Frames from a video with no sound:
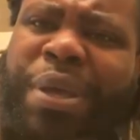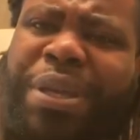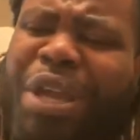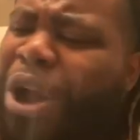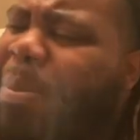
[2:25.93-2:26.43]

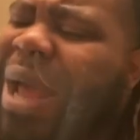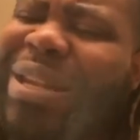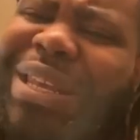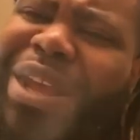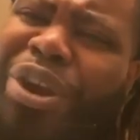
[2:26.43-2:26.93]
Y'all, my
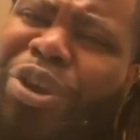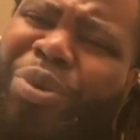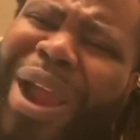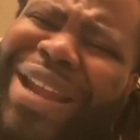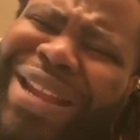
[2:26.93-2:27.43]
knee hurt
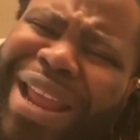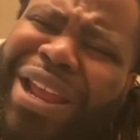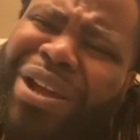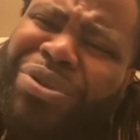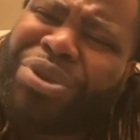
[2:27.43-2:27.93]
right now.